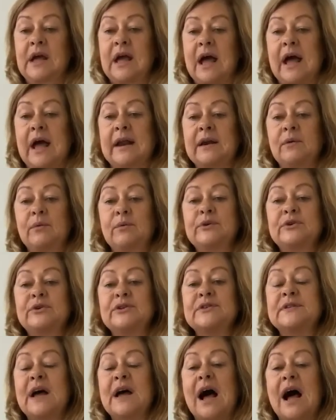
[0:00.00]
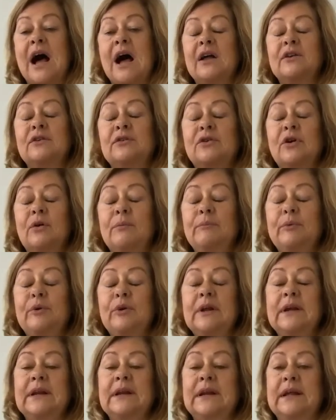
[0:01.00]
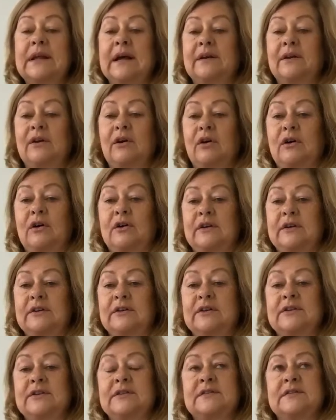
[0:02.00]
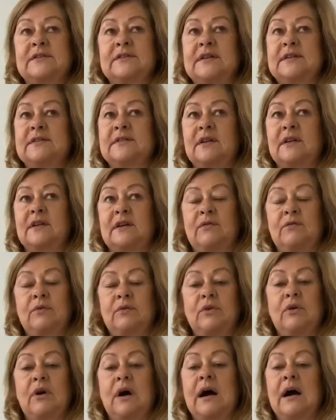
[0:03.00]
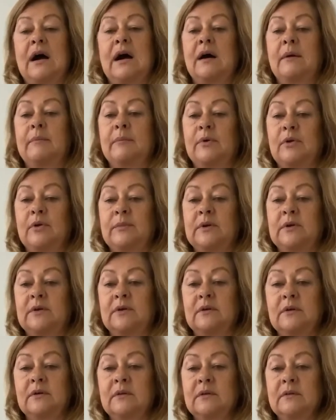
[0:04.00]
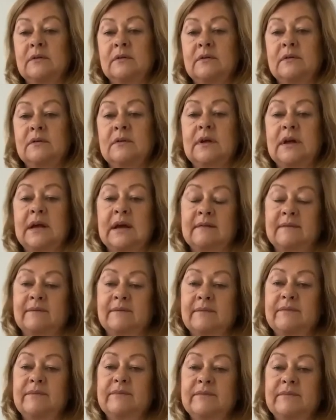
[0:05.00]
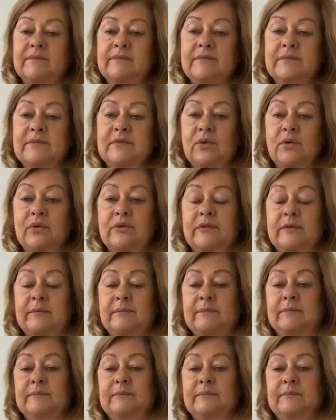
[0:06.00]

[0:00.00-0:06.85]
and it will just completely unlock it, and it's like a real aha moment. Yeah, it's awesome.